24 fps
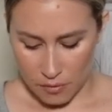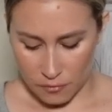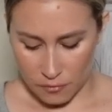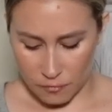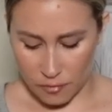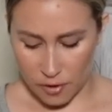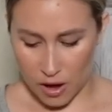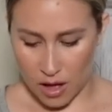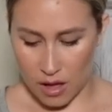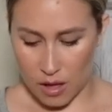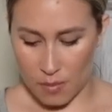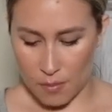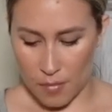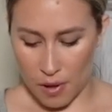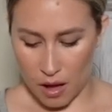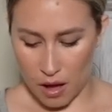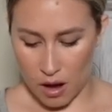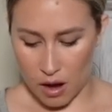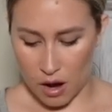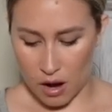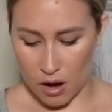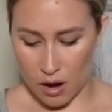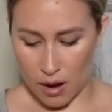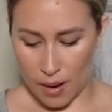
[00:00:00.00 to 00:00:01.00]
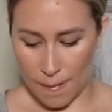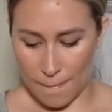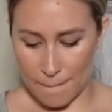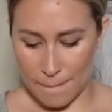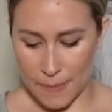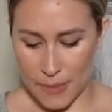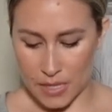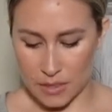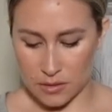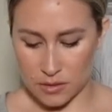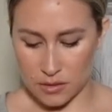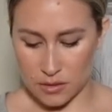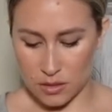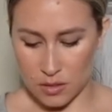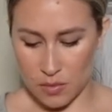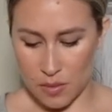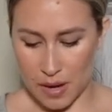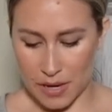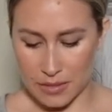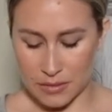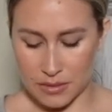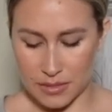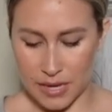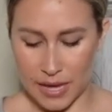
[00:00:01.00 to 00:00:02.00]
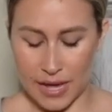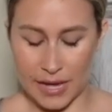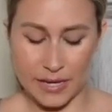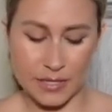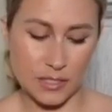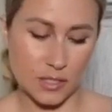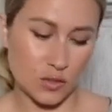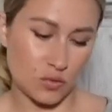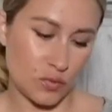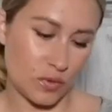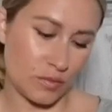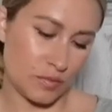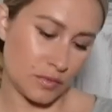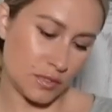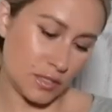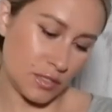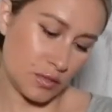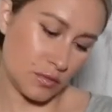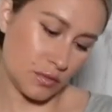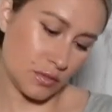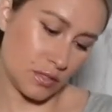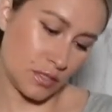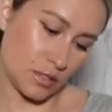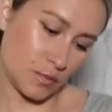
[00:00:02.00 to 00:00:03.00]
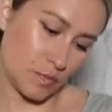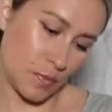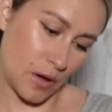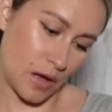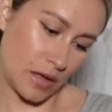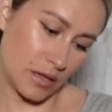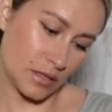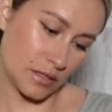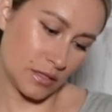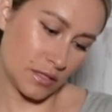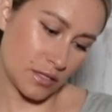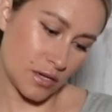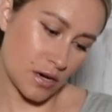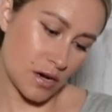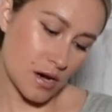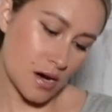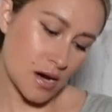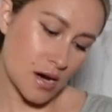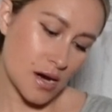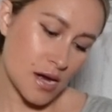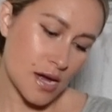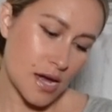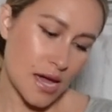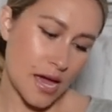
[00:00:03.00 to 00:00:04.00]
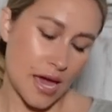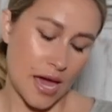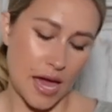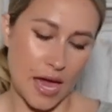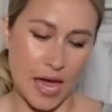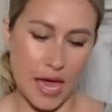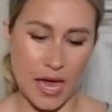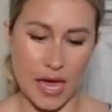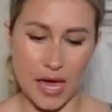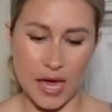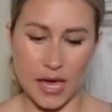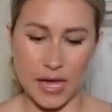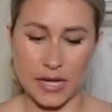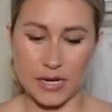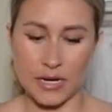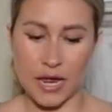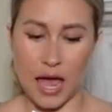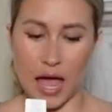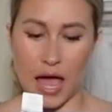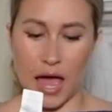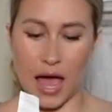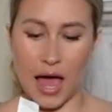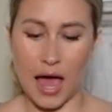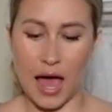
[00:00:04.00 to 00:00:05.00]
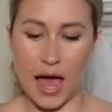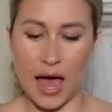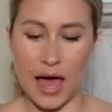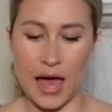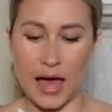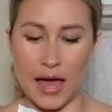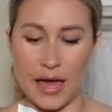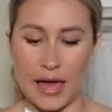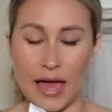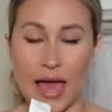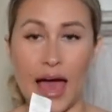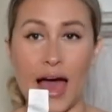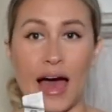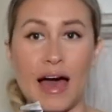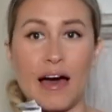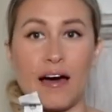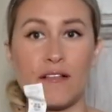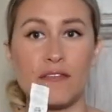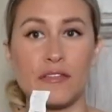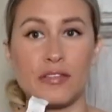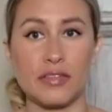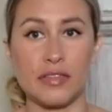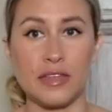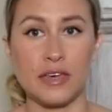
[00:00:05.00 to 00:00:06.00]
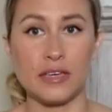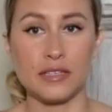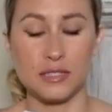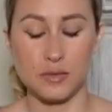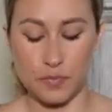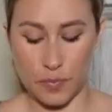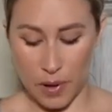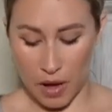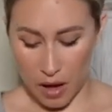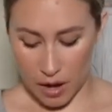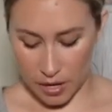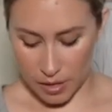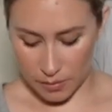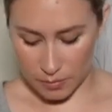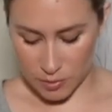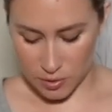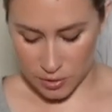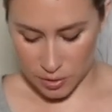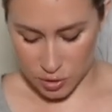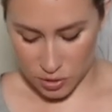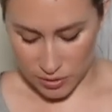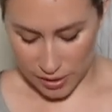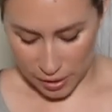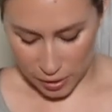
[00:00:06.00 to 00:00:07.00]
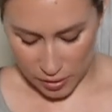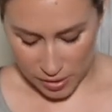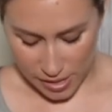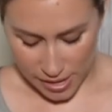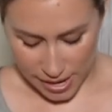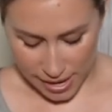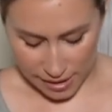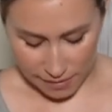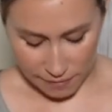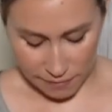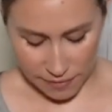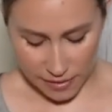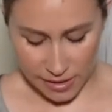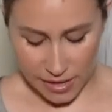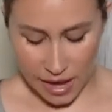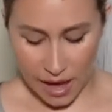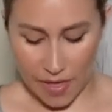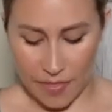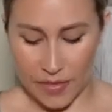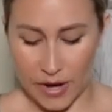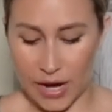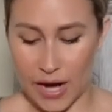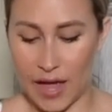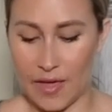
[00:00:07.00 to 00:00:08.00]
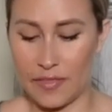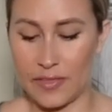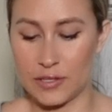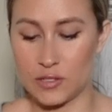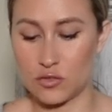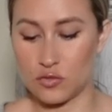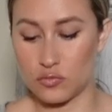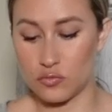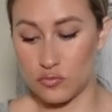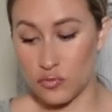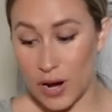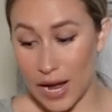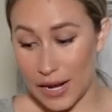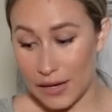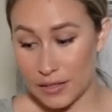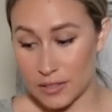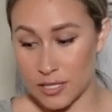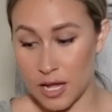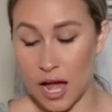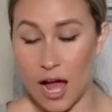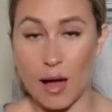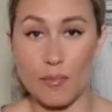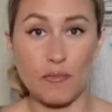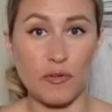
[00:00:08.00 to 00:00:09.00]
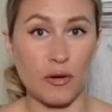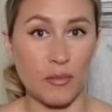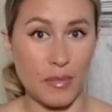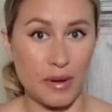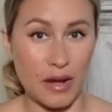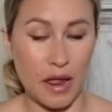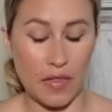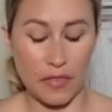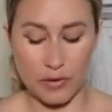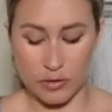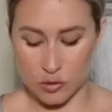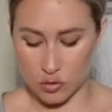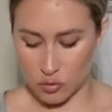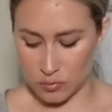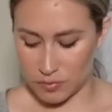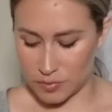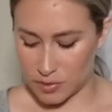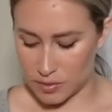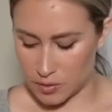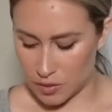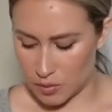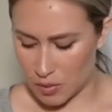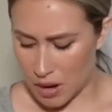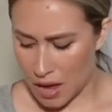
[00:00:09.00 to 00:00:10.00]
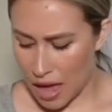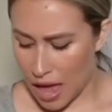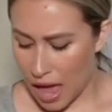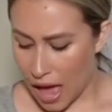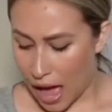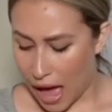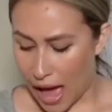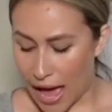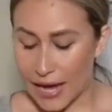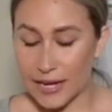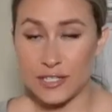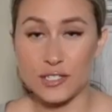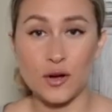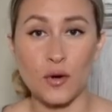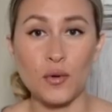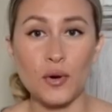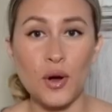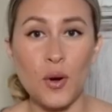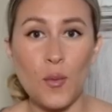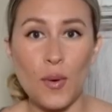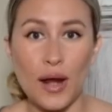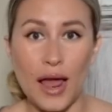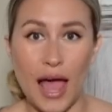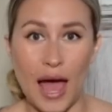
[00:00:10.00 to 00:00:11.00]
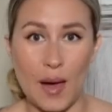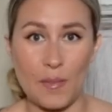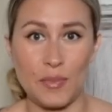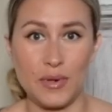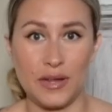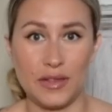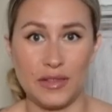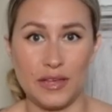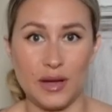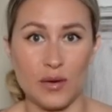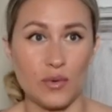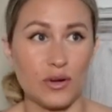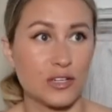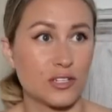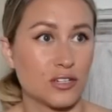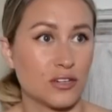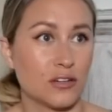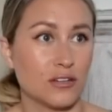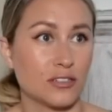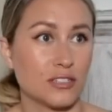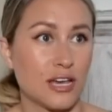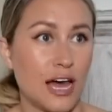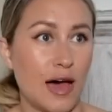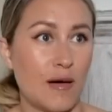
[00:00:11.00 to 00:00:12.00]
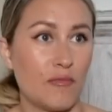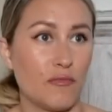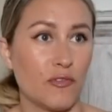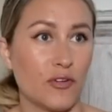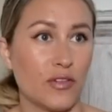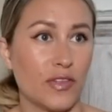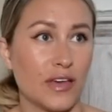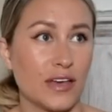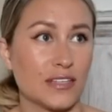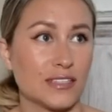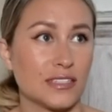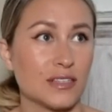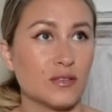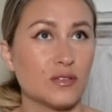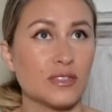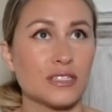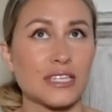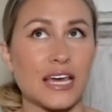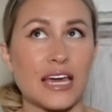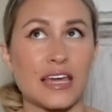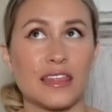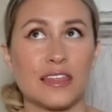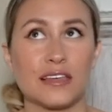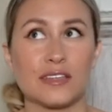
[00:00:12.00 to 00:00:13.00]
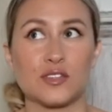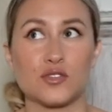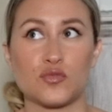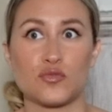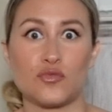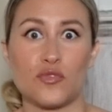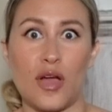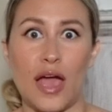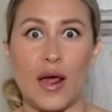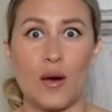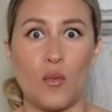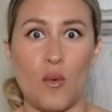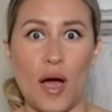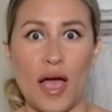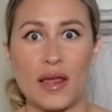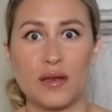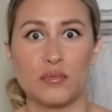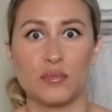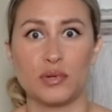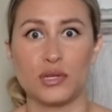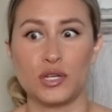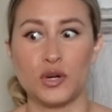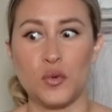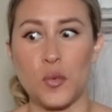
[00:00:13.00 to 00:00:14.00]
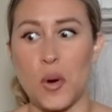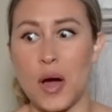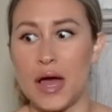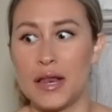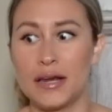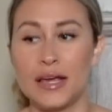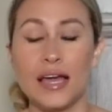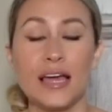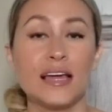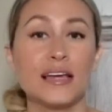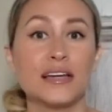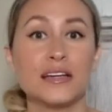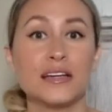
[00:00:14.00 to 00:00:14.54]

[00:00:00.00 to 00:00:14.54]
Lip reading: from our Miss USA swimsuit sponsor, and I have these bottoms that are navy, and then I have this red top from another swimsuit. I don't know what happened in the original top for this. It was like this red, white, and blue one.